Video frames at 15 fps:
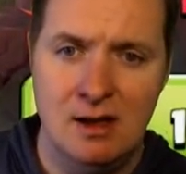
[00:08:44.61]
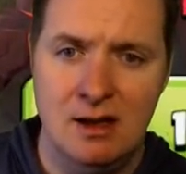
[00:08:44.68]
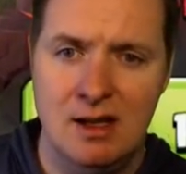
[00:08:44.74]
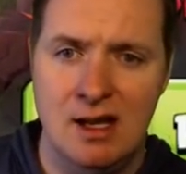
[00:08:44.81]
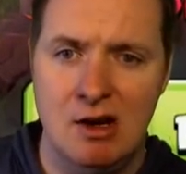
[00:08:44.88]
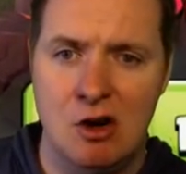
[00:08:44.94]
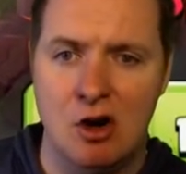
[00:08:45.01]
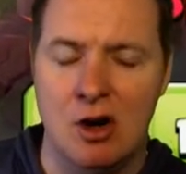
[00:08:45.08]

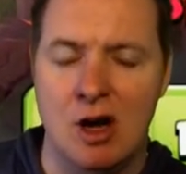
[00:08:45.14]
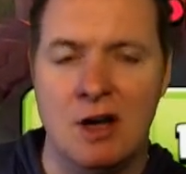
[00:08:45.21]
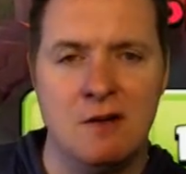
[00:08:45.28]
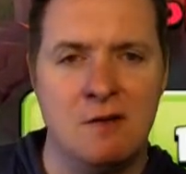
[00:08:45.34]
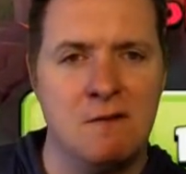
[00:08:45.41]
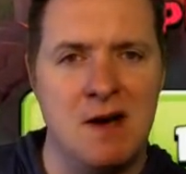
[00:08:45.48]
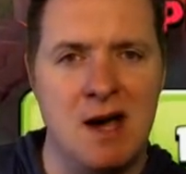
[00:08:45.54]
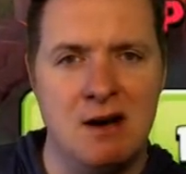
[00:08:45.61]
They are under
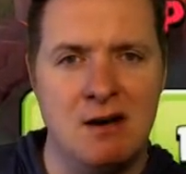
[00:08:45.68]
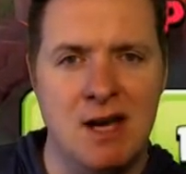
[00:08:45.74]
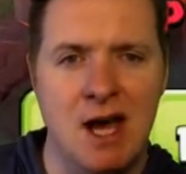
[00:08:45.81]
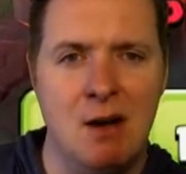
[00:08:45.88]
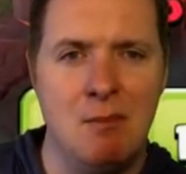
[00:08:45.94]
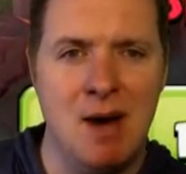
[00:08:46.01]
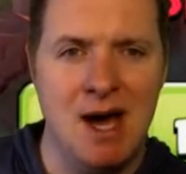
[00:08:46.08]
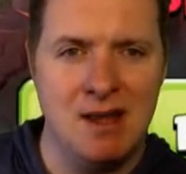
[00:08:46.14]
fire now
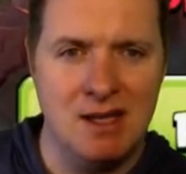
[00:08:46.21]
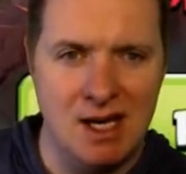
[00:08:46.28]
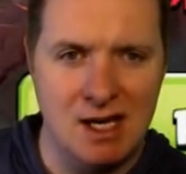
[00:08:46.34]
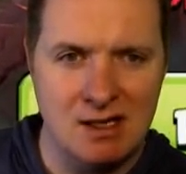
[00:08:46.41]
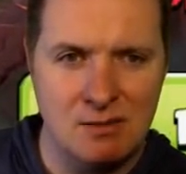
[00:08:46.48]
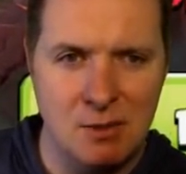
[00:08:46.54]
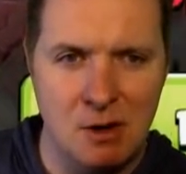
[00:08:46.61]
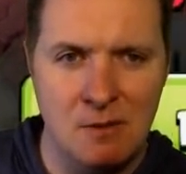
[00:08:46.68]
by the
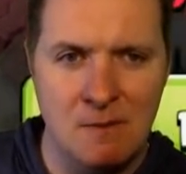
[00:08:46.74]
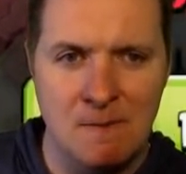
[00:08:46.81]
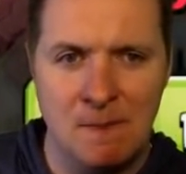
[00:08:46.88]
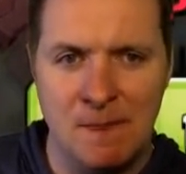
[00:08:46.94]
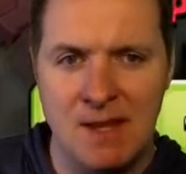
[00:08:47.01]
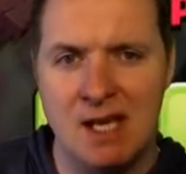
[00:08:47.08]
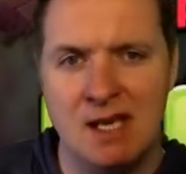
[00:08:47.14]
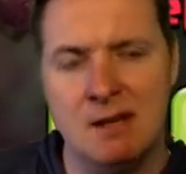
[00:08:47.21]
Expo,
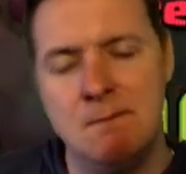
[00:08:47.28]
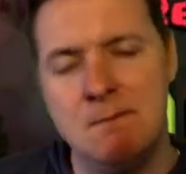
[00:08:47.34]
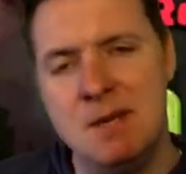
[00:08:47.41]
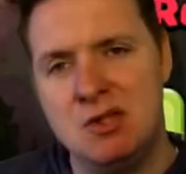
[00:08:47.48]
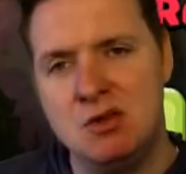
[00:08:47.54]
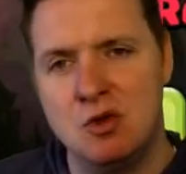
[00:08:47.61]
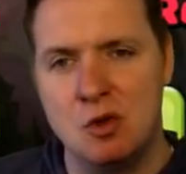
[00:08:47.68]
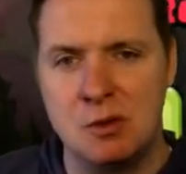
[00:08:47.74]
and the big
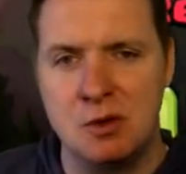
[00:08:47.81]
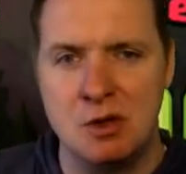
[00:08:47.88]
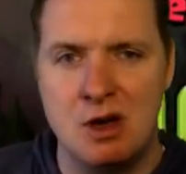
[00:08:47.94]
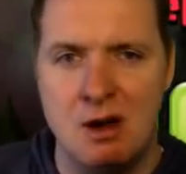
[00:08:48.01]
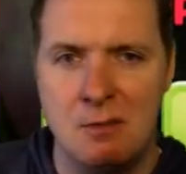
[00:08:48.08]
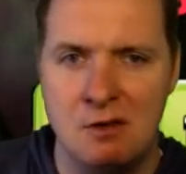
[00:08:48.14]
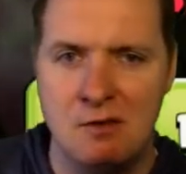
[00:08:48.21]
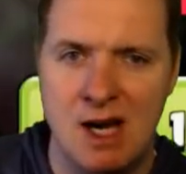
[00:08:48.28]
troops are
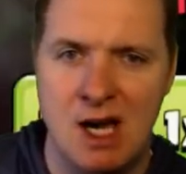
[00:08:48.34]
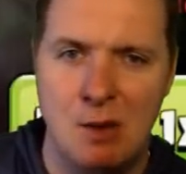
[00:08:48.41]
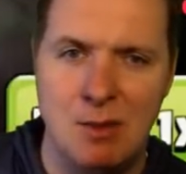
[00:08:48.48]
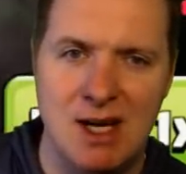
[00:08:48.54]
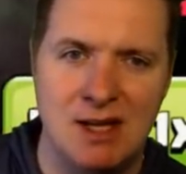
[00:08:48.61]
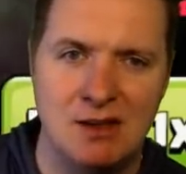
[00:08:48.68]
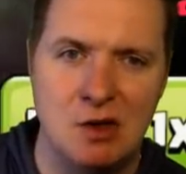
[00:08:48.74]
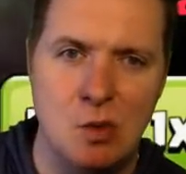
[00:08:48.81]
coming around. We
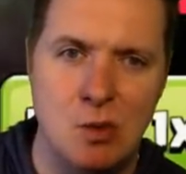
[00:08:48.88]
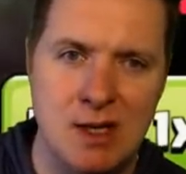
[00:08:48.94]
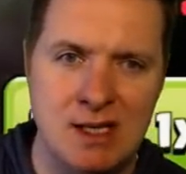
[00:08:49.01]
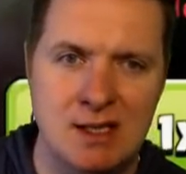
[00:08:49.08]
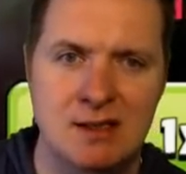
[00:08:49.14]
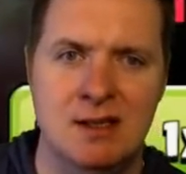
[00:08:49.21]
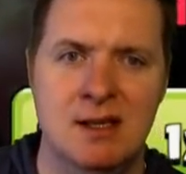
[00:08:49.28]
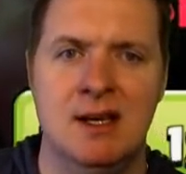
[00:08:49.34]
got the
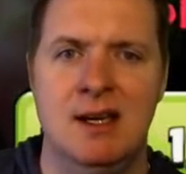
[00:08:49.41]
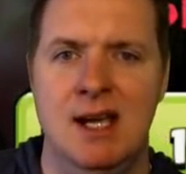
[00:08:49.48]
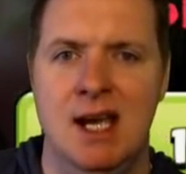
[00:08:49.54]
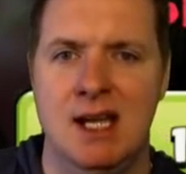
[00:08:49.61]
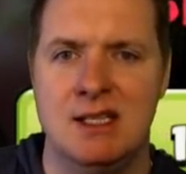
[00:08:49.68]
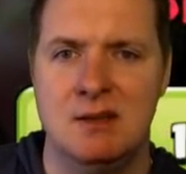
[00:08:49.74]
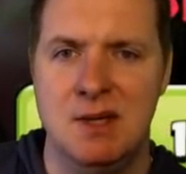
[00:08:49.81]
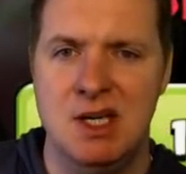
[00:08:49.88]
Queen
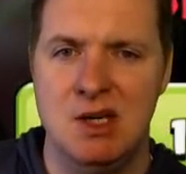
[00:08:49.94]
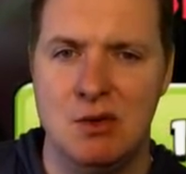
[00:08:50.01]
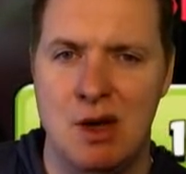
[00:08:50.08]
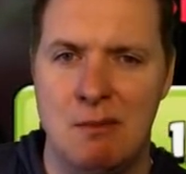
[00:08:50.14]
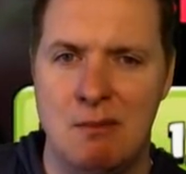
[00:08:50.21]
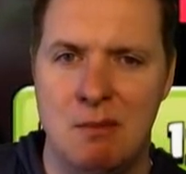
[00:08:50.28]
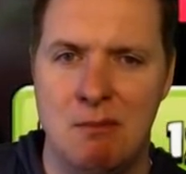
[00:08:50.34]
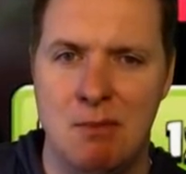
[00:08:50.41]
and some healed
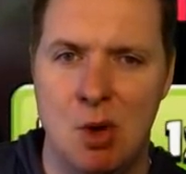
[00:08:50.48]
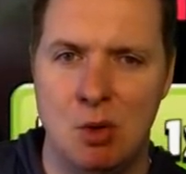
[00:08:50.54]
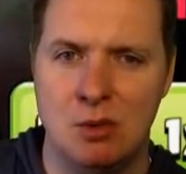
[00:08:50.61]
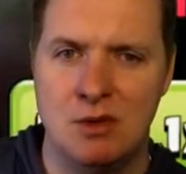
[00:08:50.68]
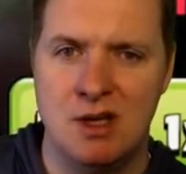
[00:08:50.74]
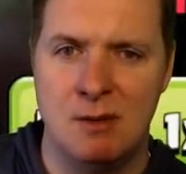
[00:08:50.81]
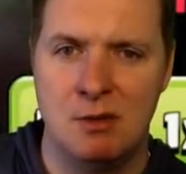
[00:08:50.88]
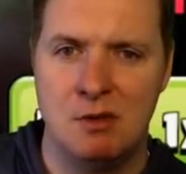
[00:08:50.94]
up bowlers
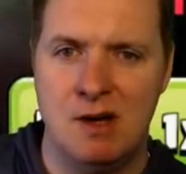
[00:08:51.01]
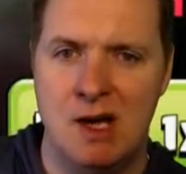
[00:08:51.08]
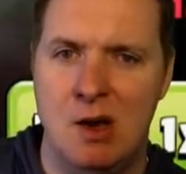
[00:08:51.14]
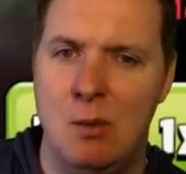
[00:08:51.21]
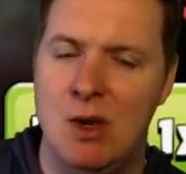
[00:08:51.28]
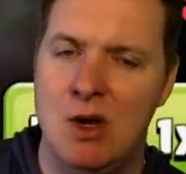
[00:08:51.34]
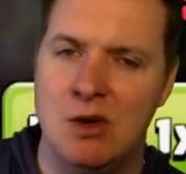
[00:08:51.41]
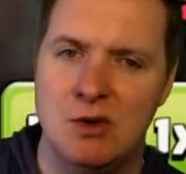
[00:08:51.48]
coming around.
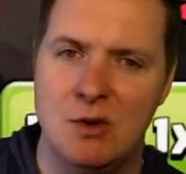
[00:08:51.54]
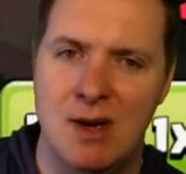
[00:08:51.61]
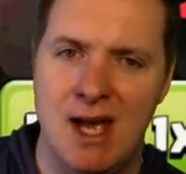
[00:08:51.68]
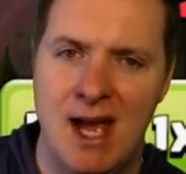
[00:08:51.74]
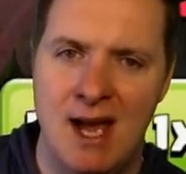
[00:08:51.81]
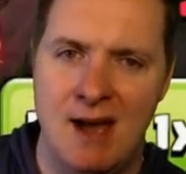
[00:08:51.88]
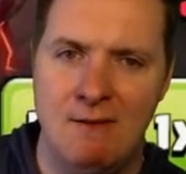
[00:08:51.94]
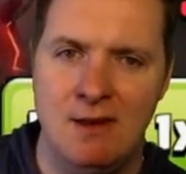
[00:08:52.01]
We also
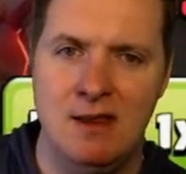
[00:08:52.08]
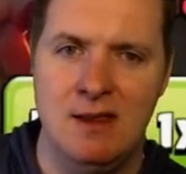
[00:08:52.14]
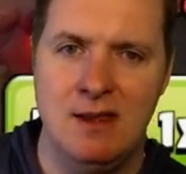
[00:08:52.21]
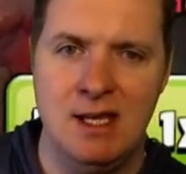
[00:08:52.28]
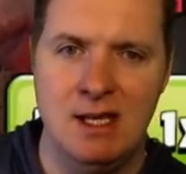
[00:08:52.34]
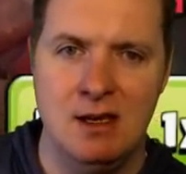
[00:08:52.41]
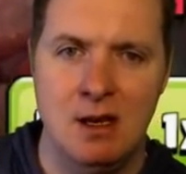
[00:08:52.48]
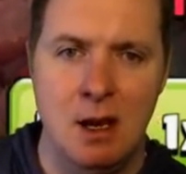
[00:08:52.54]
have
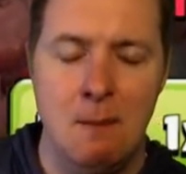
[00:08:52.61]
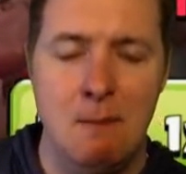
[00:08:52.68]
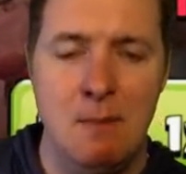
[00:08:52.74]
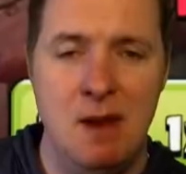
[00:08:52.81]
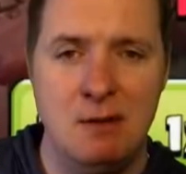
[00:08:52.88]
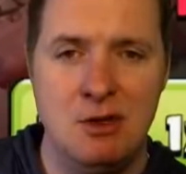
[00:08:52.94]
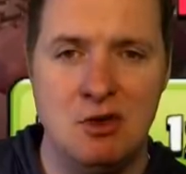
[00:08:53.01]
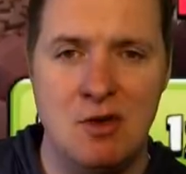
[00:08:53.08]
the
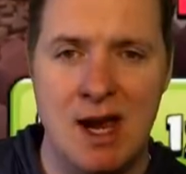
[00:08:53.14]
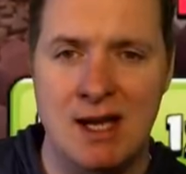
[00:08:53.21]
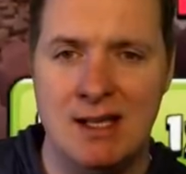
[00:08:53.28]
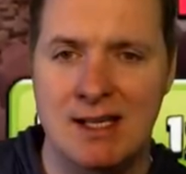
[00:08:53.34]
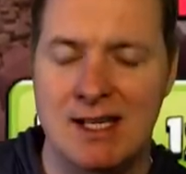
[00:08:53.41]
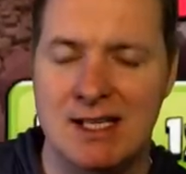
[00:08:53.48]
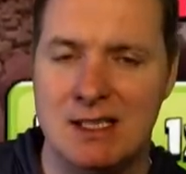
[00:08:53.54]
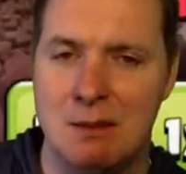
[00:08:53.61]
baby drag
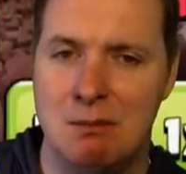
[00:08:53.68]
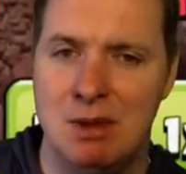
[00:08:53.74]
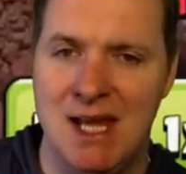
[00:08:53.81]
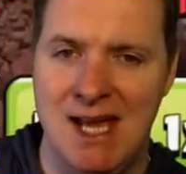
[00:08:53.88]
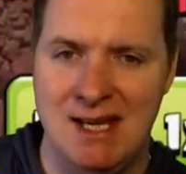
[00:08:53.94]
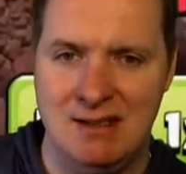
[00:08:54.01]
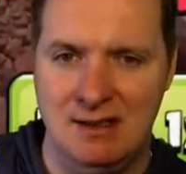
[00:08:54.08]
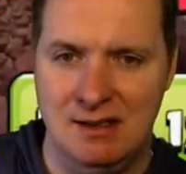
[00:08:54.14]
that gets
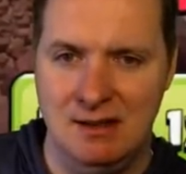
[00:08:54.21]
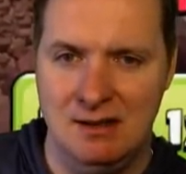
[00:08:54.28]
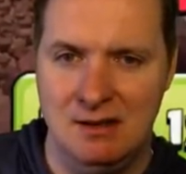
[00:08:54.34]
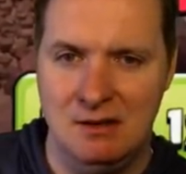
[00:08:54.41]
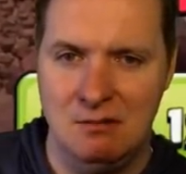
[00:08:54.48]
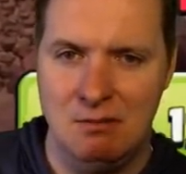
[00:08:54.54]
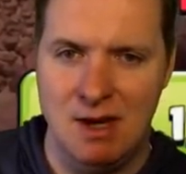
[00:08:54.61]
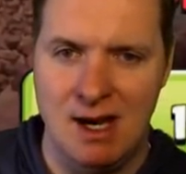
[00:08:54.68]
blasted
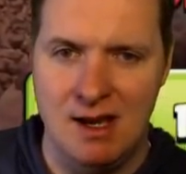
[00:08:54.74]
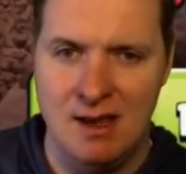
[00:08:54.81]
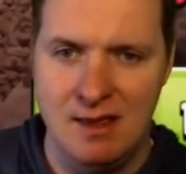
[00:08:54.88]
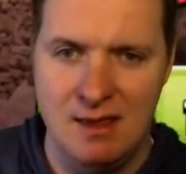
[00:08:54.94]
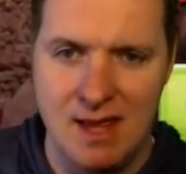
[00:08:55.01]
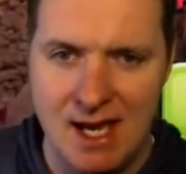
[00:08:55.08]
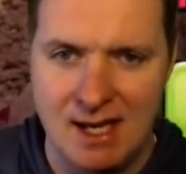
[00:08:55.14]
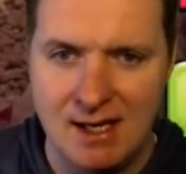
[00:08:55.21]
by
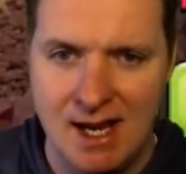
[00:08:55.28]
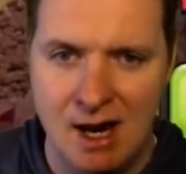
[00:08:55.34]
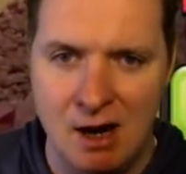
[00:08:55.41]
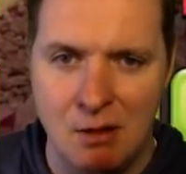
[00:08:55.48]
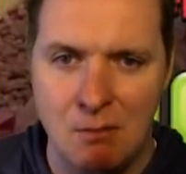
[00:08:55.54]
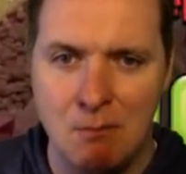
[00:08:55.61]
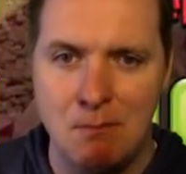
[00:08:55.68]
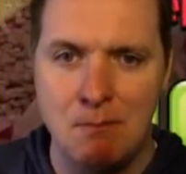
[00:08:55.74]
that
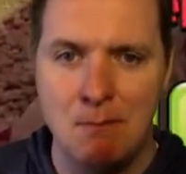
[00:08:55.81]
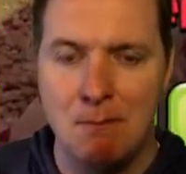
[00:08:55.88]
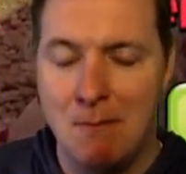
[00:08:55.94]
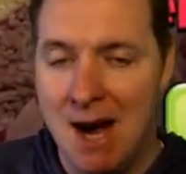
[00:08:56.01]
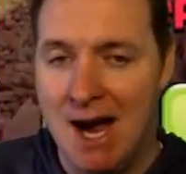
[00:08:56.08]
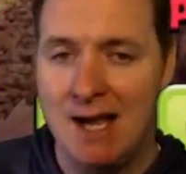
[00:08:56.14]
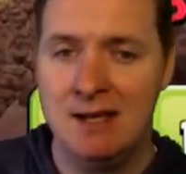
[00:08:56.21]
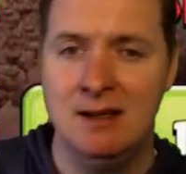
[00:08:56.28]
air
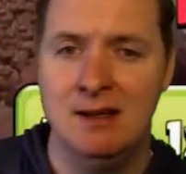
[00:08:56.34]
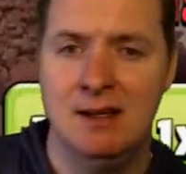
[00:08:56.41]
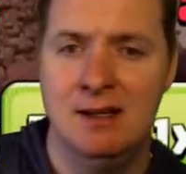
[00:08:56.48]
mine.